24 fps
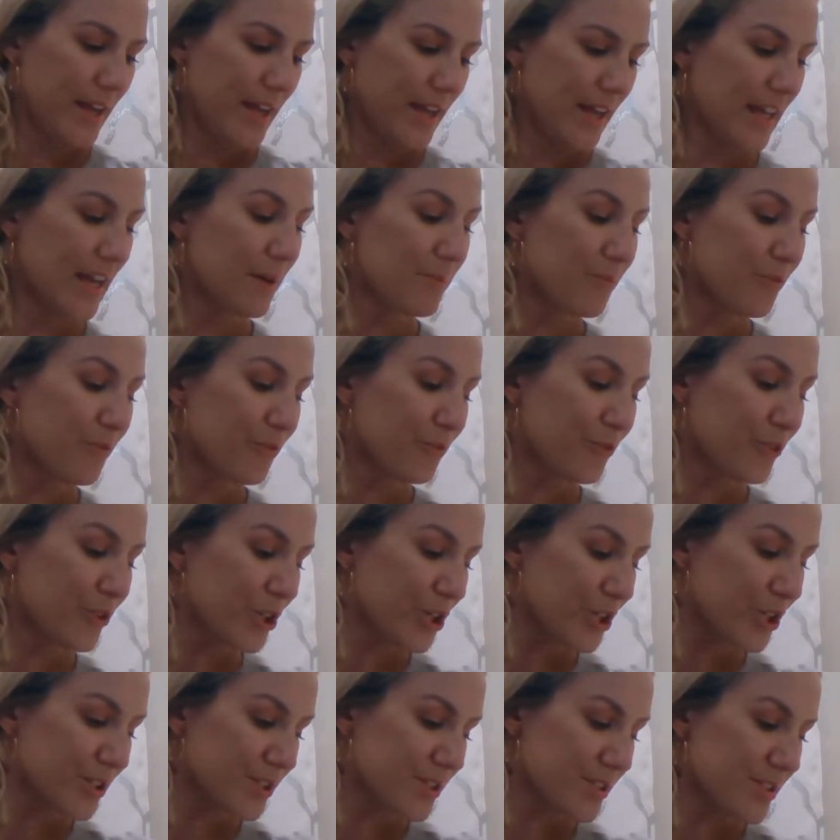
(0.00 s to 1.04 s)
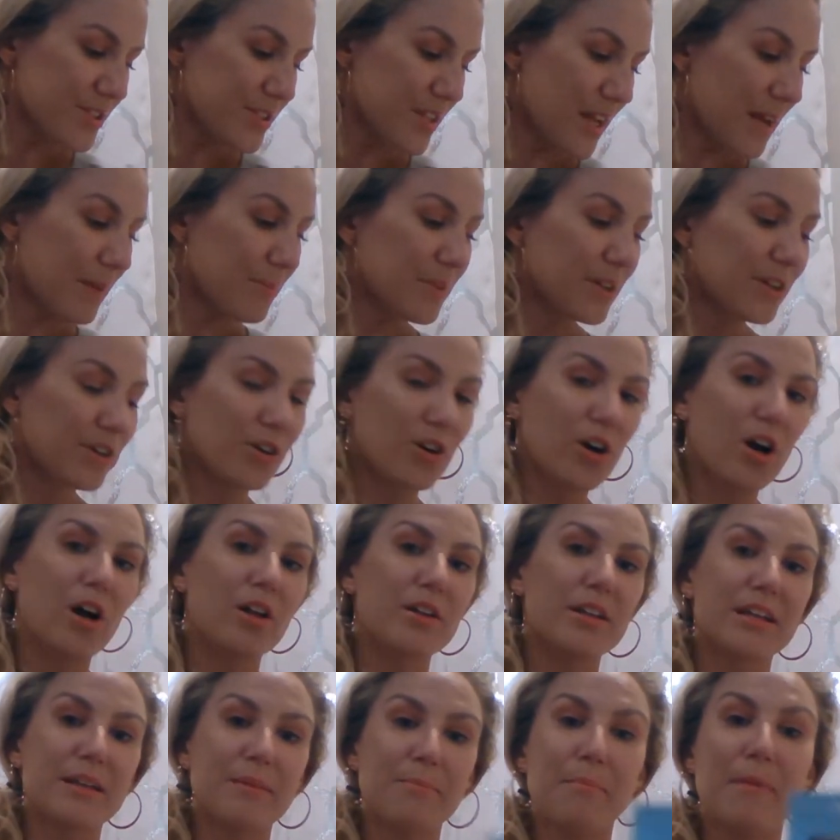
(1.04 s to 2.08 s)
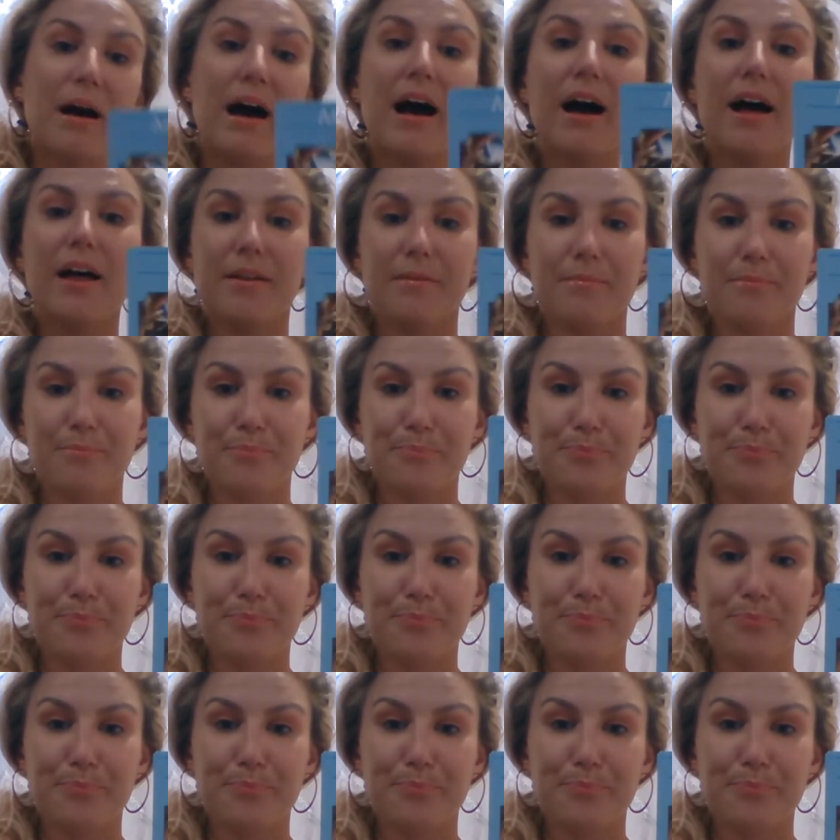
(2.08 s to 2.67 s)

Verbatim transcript: And I'm first, I'm going to call in Maat.